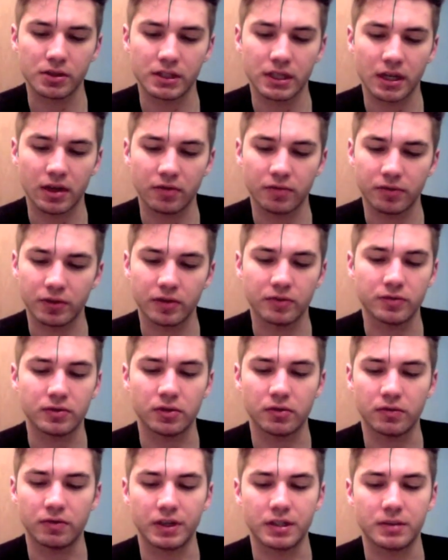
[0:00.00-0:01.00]
safe, free of
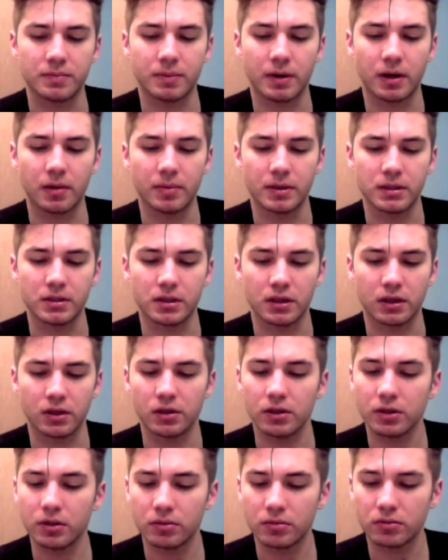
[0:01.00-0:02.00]
sulfates, parabens, and
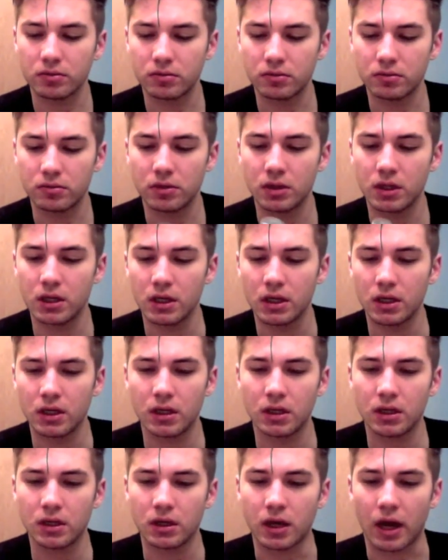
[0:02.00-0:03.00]
gluten.
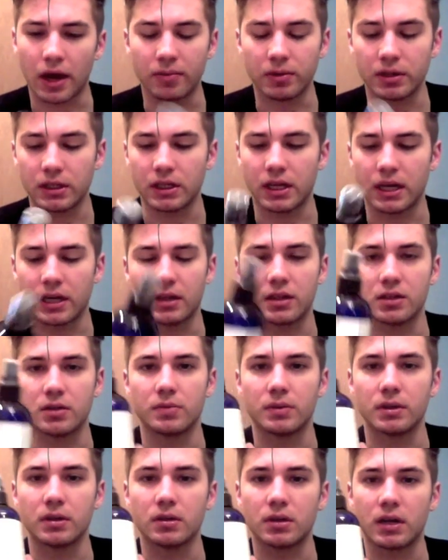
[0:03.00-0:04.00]
I really like this
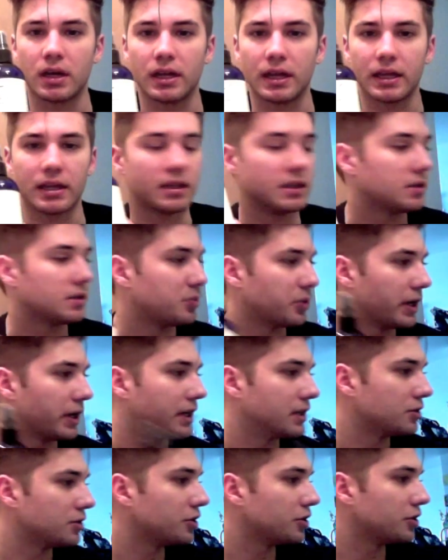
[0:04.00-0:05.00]
one. I like this
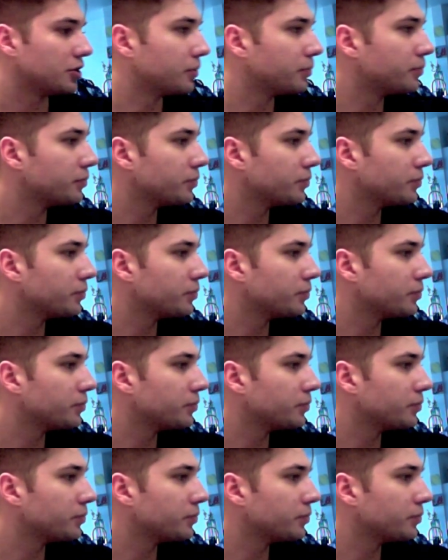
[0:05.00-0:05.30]
brand too.